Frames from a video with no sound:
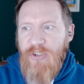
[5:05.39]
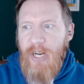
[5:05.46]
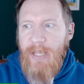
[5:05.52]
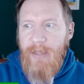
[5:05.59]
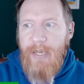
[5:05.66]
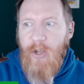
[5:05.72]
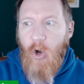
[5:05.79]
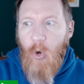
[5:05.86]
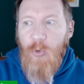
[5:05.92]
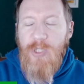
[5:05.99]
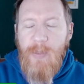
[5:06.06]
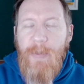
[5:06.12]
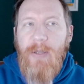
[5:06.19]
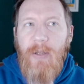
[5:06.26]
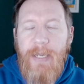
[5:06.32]
And I think
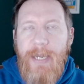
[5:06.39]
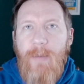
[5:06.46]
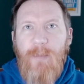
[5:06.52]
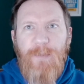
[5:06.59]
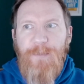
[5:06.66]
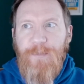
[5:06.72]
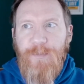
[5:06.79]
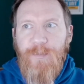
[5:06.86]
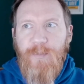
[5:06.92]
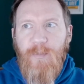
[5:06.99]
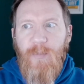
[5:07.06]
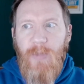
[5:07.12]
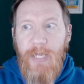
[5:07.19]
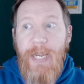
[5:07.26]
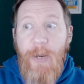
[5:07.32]
ultimately
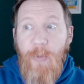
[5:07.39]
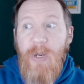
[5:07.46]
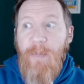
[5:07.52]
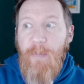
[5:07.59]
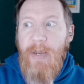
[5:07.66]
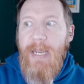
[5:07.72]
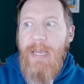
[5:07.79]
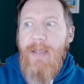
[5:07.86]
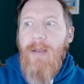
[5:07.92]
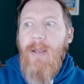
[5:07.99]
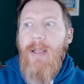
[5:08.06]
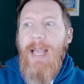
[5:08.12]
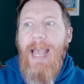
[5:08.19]
he would be